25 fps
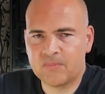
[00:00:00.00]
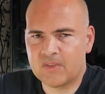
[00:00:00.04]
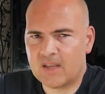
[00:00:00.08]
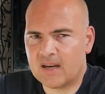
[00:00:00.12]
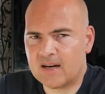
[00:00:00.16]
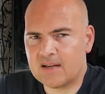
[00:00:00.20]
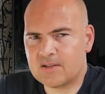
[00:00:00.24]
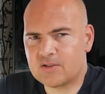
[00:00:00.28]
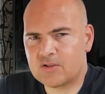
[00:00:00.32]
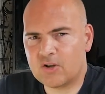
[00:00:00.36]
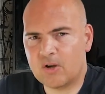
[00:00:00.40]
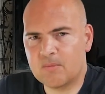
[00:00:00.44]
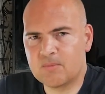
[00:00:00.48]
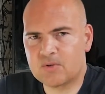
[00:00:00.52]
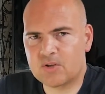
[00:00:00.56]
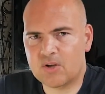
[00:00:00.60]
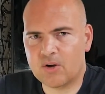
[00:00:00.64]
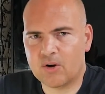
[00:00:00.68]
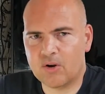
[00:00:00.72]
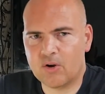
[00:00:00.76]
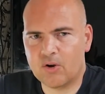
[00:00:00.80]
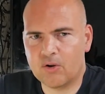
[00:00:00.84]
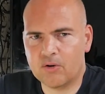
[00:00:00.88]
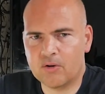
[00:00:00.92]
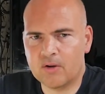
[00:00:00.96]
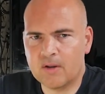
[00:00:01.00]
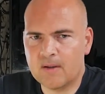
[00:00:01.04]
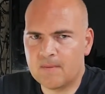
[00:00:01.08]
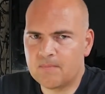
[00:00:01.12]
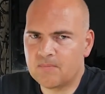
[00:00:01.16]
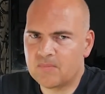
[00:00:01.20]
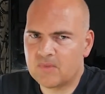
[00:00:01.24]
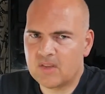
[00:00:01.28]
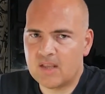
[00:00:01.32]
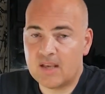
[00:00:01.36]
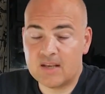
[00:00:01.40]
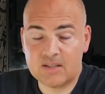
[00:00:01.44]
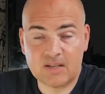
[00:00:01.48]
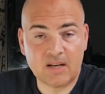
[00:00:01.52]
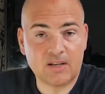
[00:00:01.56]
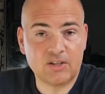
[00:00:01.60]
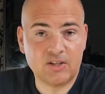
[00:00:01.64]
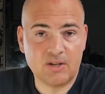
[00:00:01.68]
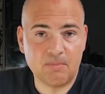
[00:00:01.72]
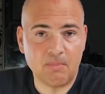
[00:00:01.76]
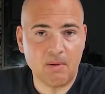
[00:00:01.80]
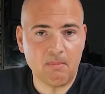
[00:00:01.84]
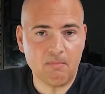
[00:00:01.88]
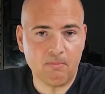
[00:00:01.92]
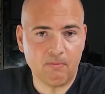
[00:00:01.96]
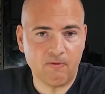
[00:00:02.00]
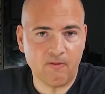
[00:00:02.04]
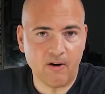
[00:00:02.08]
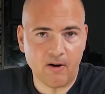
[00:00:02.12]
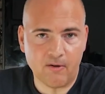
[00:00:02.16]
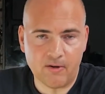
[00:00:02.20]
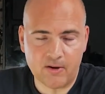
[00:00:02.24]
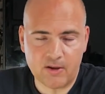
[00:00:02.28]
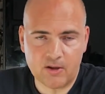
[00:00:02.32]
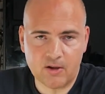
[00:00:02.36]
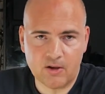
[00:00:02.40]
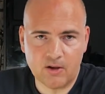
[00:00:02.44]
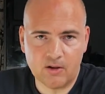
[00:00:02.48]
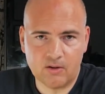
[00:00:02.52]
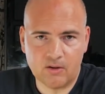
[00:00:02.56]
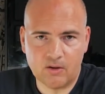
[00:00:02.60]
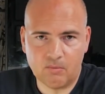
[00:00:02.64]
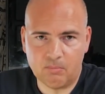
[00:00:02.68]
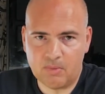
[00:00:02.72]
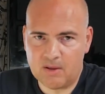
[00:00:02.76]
And as time's gone on, it's actually been very good.